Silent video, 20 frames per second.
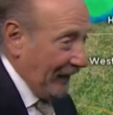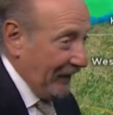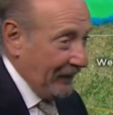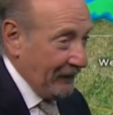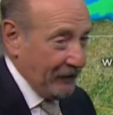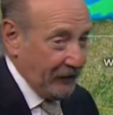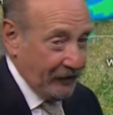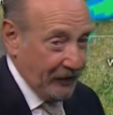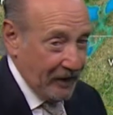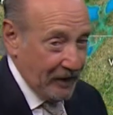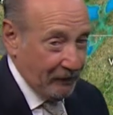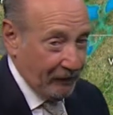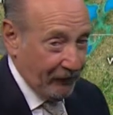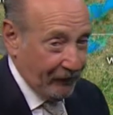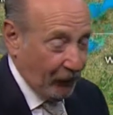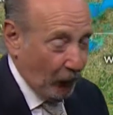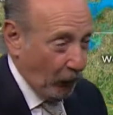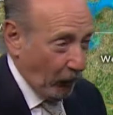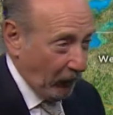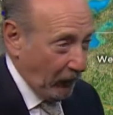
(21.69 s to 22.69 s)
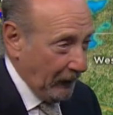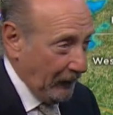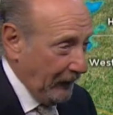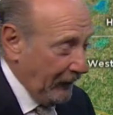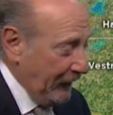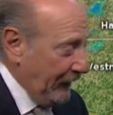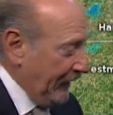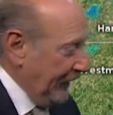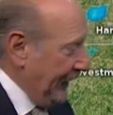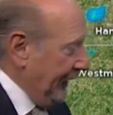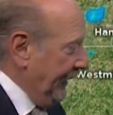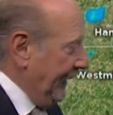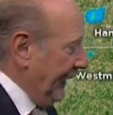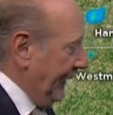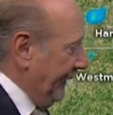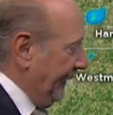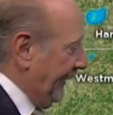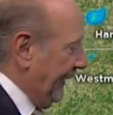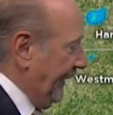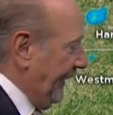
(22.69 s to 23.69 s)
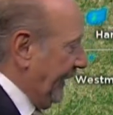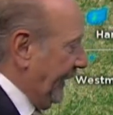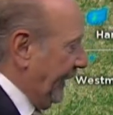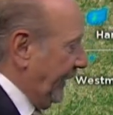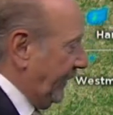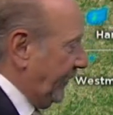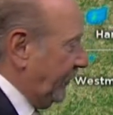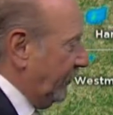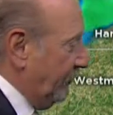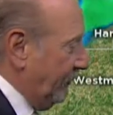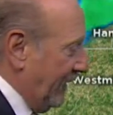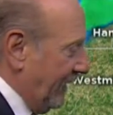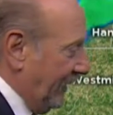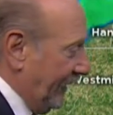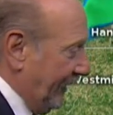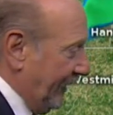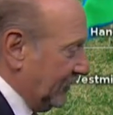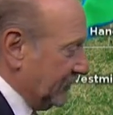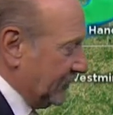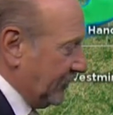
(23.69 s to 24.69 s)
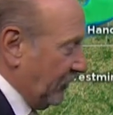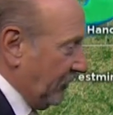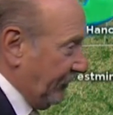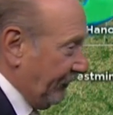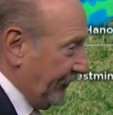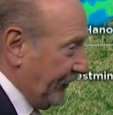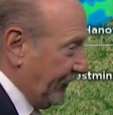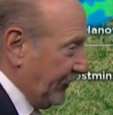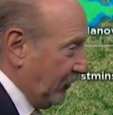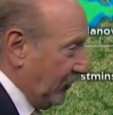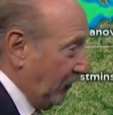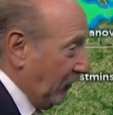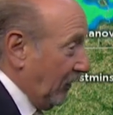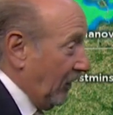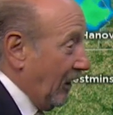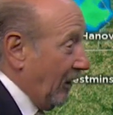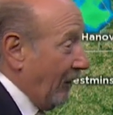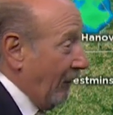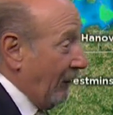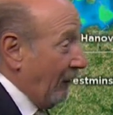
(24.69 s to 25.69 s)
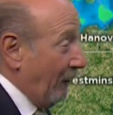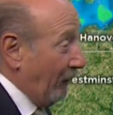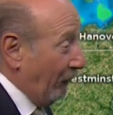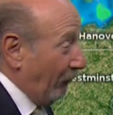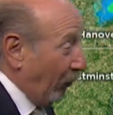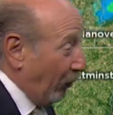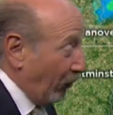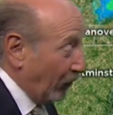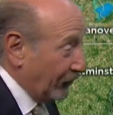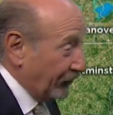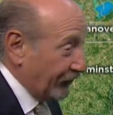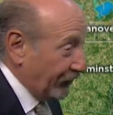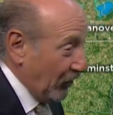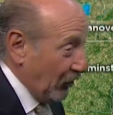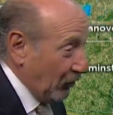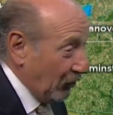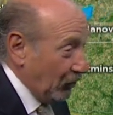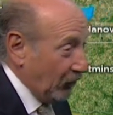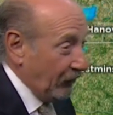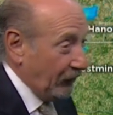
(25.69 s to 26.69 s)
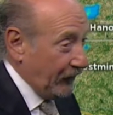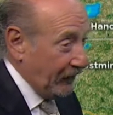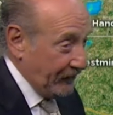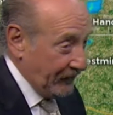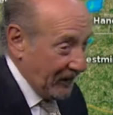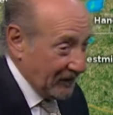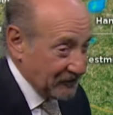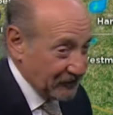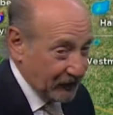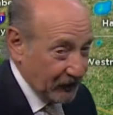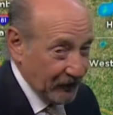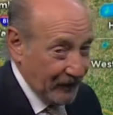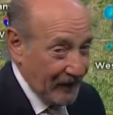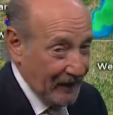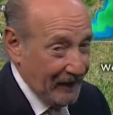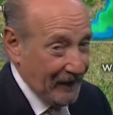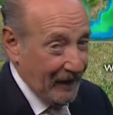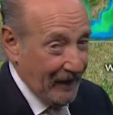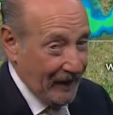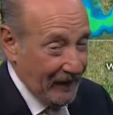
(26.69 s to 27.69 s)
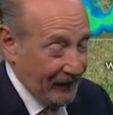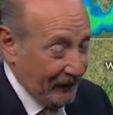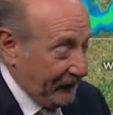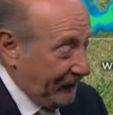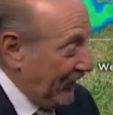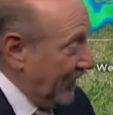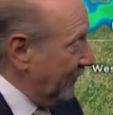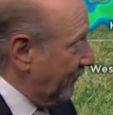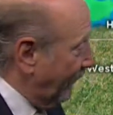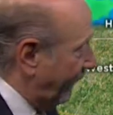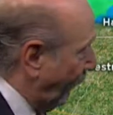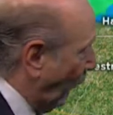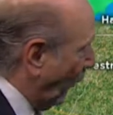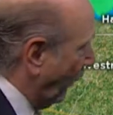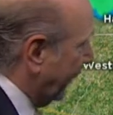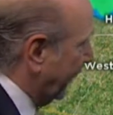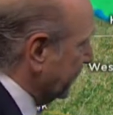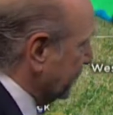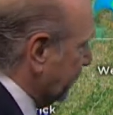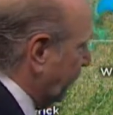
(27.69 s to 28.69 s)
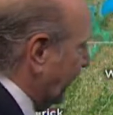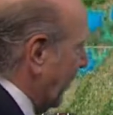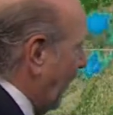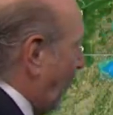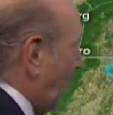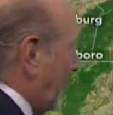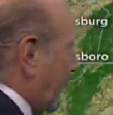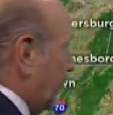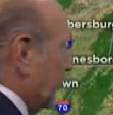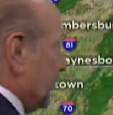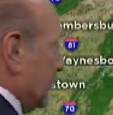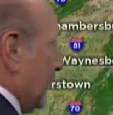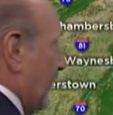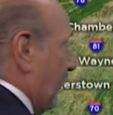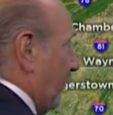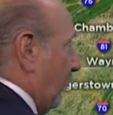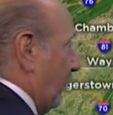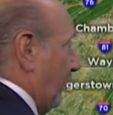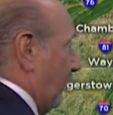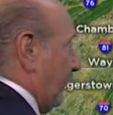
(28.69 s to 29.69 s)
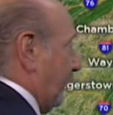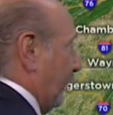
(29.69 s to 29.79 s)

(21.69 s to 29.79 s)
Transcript: and the day before. The humidity is going to feel more so than yesterday and the day before because we are in a southerly